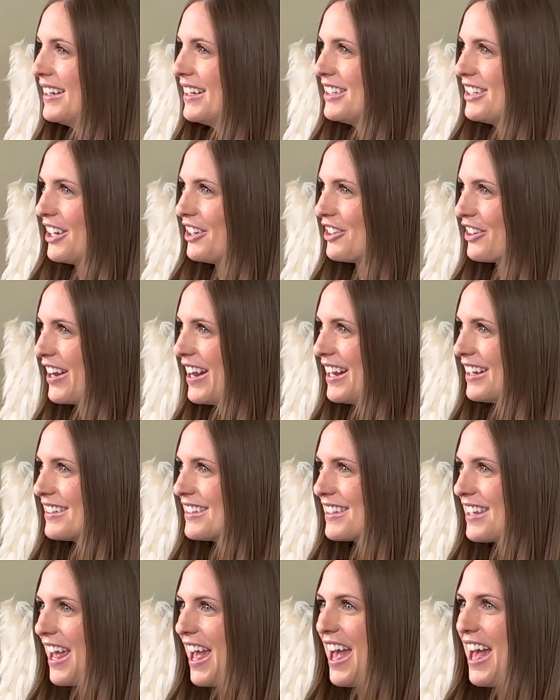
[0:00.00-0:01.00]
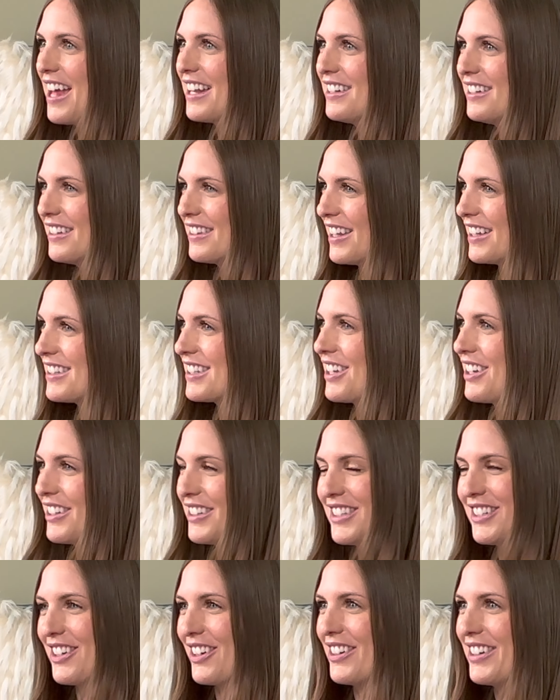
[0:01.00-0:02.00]
Take your hands and let's get
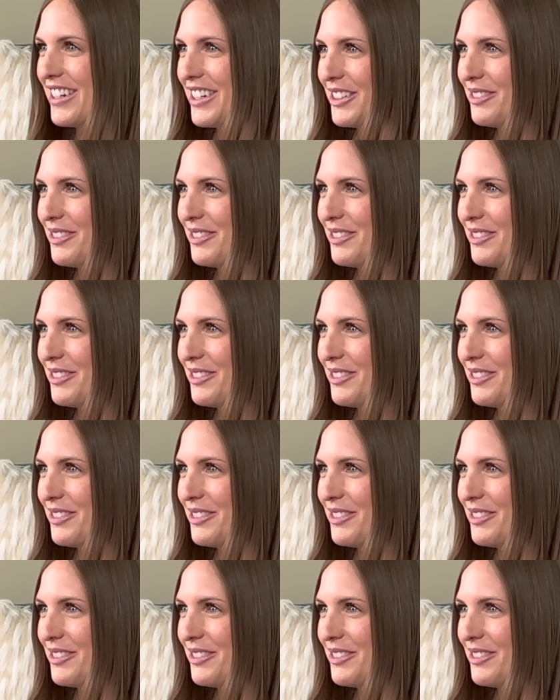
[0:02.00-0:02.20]
started.